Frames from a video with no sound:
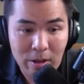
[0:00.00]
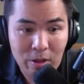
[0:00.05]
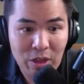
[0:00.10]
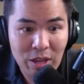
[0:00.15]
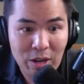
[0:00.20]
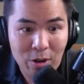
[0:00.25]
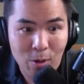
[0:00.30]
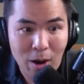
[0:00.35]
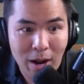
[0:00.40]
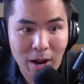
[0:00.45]

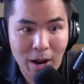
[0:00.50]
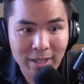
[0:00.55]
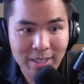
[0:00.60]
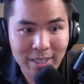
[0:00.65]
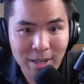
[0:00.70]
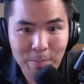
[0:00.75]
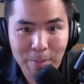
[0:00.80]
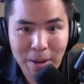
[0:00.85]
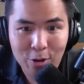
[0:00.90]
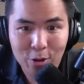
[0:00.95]
theorizing
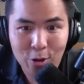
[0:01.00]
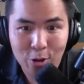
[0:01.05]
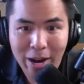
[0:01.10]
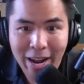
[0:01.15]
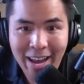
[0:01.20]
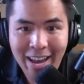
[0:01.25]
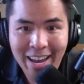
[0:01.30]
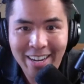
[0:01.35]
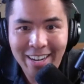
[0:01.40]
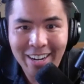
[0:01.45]
about your
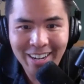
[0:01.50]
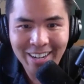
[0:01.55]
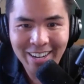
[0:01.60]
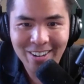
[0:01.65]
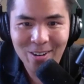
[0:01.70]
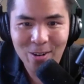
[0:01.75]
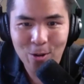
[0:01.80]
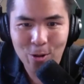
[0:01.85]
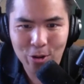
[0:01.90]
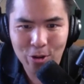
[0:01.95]
head
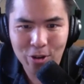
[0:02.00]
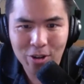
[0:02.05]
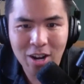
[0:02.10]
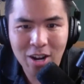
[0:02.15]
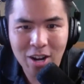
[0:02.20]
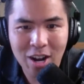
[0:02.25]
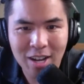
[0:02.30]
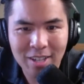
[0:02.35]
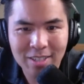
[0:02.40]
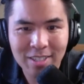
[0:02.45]
or your
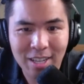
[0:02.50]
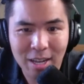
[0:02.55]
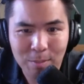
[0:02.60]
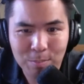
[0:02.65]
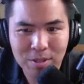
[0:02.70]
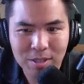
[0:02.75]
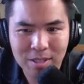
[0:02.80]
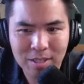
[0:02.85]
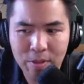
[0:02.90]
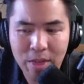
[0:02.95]

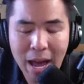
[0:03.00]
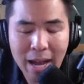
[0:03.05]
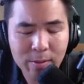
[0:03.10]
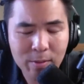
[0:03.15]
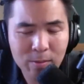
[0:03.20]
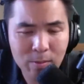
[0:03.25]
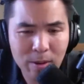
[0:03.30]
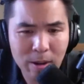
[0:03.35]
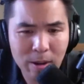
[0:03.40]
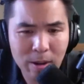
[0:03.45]
concepts. That
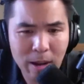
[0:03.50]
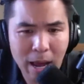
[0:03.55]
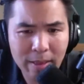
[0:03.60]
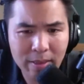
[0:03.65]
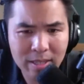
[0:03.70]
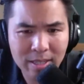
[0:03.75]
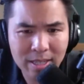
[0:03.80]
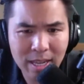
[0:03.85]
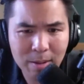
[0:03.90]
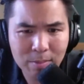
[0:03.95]
at the
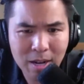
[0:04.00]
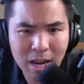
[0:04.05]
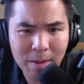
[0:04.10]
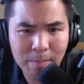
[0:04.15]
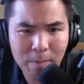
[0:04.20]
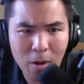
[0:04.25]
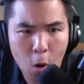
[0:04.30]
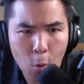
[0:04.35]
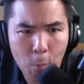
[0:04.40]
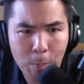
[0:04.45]
same time
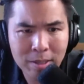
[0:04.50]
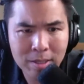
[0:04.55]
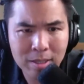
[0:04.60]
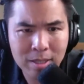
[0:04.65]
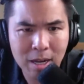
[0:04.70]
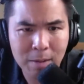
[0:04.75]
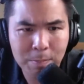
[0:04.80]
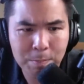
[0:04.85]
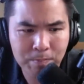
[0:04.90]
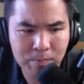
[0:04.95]
opens
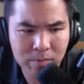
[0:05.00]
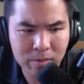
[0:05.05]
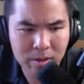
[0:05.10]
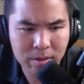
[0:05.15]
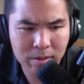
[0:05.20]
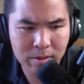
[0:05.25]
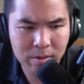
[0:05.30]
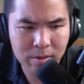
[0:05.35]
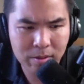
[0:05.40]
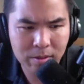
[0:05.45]
up
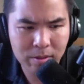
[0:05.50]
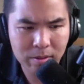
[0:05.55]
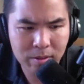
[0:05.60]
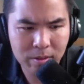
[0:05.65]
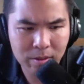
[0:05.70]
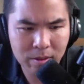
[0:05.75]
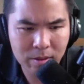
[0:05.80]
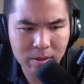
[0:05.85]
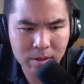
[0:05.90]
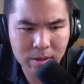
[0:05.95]

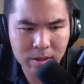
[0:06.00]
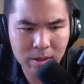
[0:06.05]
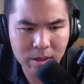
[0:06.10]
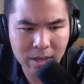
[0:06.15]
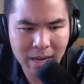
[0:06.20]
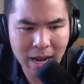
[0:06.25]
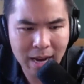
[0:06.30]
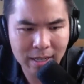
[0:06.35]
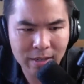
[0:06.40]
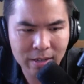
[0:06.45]
the
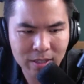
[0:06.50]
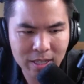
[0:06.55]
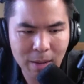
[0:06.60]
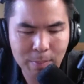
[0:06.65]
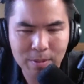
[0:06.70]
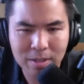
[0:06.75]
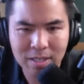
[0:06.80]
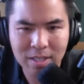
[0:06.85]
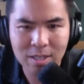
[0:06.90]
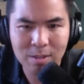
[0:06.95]
kind of
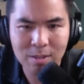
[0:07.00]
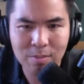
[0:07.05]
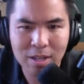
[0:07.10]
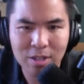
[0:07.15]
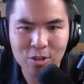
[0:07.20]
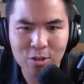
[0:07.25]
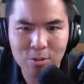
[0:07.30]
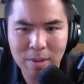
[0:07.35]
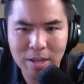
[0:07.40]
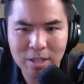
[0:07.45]
skepticism
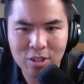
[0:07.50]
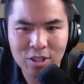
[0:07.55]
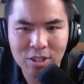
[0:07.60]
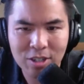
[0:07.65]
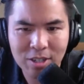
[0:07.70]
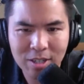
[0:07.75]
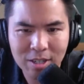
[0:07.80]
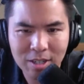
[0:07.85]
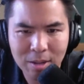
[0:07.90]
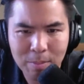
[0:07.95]
that you
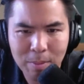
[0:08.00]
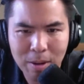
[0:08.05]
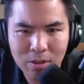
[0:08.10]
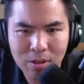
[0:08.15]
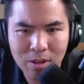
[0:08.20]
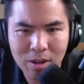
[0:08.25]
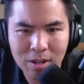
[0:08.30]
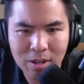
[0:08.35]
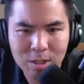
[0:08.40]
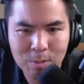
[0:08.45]
mentioned about
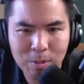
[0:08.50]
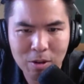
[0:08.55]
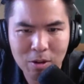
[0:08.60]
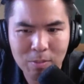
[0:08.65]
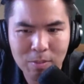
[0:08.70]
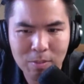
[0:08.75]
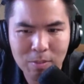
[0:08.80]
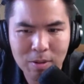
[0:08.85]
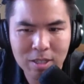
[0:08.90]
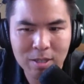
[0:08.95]
thought
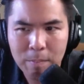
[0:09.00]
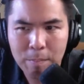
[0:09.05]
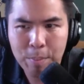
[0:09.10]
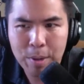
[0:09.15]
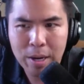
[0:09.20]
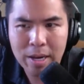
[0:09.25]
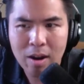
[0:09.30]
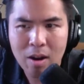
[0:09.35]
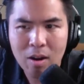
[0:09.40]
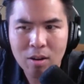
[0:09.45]
experiments,
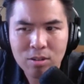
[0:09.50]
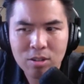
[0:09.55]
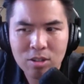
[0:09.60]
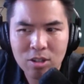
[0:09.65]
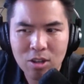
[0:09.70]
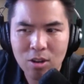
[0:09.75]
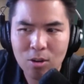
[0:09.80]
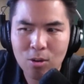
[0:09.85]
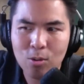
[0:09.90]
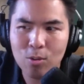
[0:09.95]
but
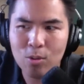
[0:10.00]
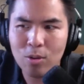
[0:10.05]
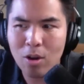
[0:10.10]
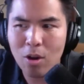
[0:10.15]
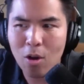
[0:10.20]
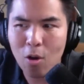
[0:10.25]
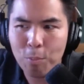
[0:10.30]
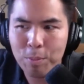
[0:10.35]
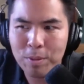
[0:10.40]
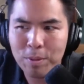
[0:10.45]
also
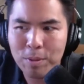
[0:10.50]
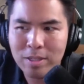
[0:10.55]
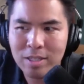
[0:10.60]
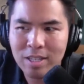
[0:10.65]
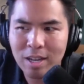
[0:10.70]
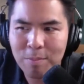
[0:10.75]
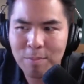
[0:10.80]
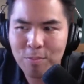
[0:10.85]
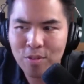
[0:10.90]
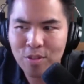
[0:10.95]
opens
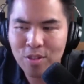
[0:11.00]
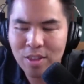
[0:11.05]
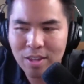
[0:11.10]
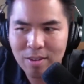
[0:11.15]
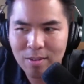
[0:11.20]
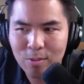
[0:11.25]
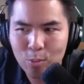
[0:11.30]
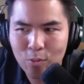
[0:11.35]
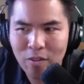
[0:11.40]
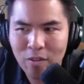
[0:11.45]
up
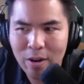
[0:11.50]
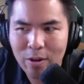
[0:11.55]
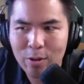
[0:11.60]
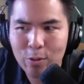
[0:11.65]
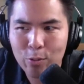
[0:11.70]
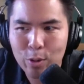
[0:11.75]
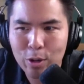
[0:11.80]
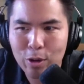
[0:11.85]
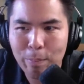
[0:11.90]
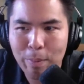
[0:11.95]
the very
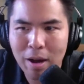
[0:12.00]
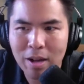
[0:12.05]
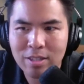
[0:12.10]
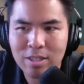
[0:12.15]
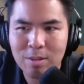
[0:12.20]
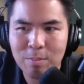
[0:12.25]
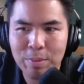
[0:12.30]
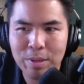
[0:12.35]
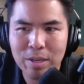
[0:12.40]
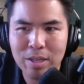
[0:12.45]
real
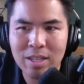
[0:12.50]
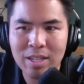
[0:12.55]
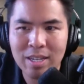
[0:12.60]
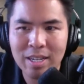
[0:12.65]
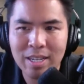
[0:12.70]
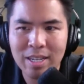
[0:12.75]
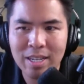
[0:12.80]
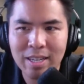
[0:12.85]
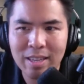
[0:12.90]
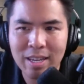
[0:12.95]

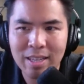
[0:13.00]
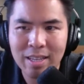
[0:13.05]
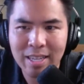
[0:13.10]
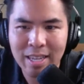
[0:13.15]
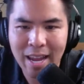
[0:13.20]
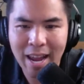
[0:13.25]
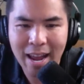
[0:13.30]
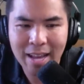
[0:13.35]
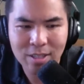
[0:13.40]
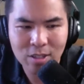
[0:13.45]
possibility that the
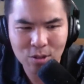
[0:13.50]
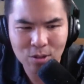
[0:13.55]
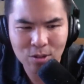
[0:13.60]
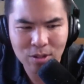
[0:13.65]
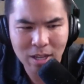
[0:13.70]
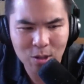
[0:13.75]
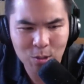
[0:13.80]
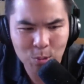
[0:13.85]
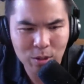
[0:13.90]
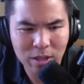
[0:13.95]
answers
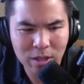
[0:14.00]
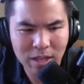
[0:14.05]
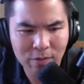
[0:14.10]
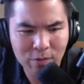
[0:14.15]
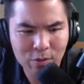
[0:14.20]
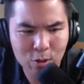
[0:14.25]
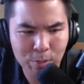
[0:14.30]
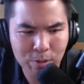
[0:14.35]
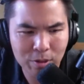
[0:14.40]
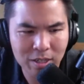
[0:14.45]
that you give
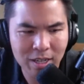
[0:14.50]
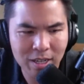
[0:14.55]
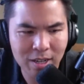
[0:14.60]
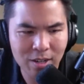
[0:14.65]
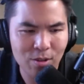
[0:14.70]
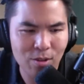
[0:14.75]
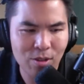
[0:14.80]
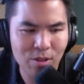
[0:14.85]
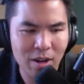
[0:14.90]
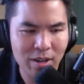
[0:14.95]
to
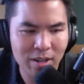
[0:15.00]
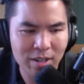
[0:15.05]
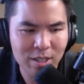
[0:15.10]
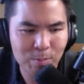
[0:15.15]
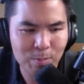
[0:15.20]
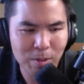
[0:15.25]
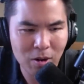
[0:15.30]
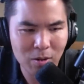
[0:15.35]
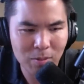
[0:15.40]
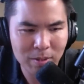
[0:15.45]
particular thought
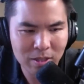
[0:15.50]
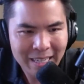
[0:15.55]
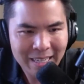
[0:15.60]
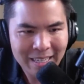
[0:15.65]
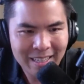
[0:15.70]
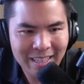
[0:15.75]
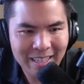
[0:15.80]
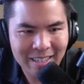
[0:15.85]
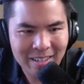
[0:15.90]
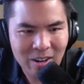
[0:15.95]
experiments
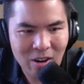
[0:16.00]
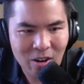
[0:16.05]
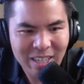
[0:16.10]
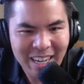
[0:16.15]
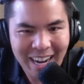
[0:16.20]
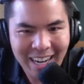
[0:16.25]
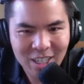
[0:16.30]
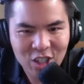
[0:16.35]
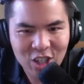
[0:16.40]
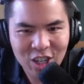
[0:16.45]
that are
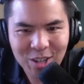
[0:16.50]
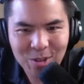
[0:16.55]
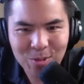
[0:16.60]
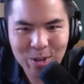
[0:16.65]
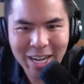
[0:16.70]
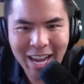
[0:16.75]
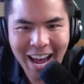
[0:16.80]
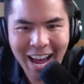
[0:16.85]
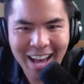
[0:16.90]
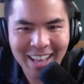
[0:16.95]
touching
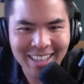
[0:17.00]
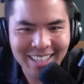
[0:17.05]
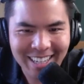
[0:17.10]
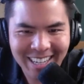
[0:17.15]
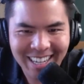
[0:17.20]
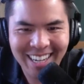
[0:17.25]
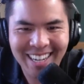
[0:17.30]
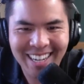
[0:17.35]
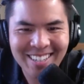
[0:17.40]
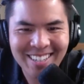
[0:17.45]
reality,
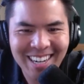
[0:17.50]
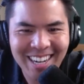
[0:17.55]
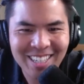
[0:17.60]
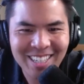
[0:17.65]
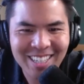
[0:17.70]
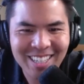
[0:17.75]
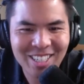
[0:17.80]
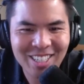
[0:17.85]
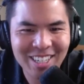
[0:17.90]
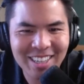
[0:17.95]

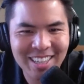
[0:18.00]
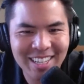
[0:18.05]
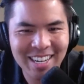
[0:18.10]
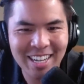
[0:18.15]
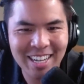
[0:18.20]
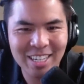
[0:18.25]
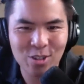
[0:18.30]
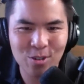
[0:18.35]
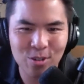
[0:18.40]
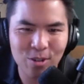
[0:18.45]
touching the
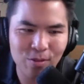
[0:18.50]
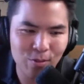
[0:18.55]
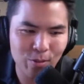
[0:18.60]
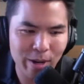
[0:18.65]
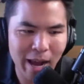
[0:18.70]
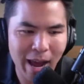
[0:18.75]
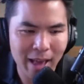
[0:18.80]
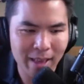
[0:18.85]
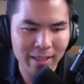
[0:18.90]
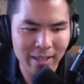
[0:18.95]
nature of
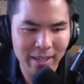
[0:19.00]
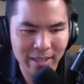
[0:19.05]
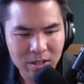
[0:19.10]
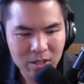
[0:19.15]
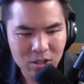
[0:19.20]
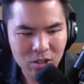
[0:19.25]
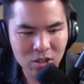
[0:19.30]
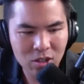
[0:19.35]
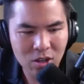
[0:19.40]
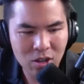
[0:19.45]
reality.
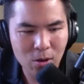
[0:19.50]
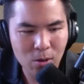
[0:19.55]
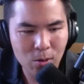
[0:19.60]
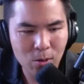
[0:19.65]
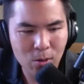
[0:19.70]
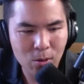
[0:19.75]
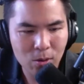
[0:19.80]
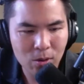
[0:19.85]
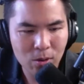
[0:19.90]
So